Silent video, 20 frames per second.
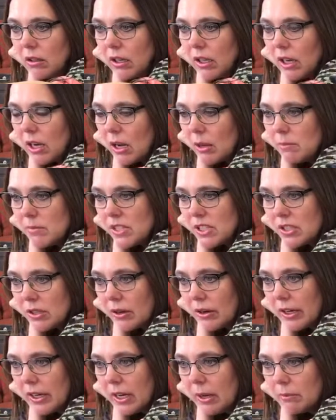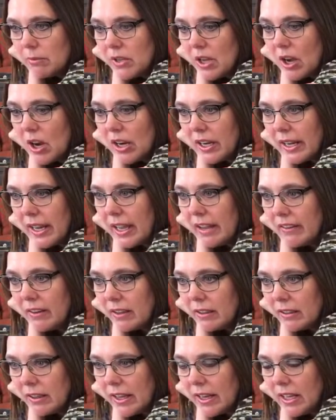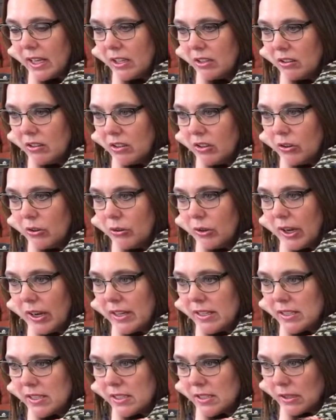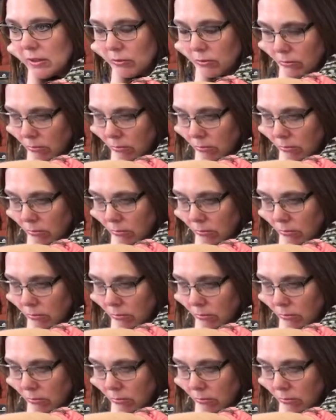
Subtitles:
And I'm sorry I'm not getting you guys a